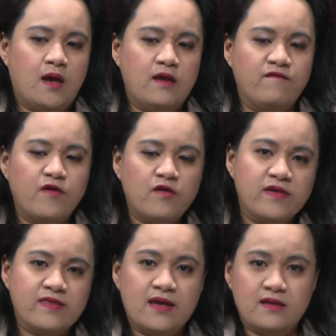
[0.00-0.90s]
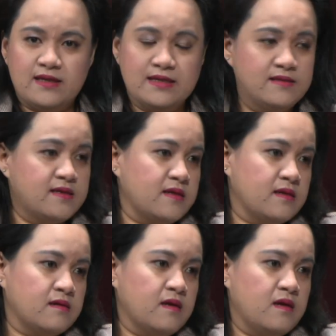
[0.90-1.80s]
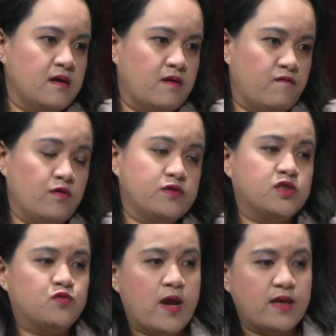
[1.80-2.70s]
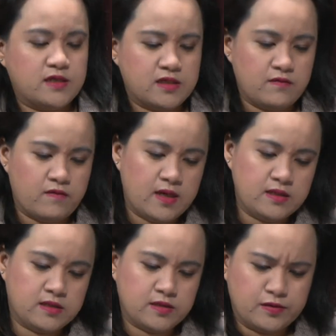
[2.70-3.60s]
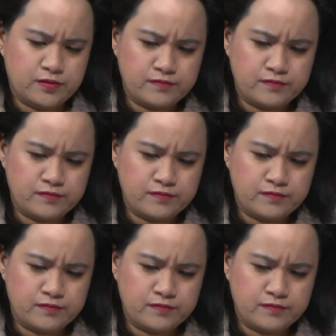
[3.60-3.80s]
involving that Genting road stretch, right? So,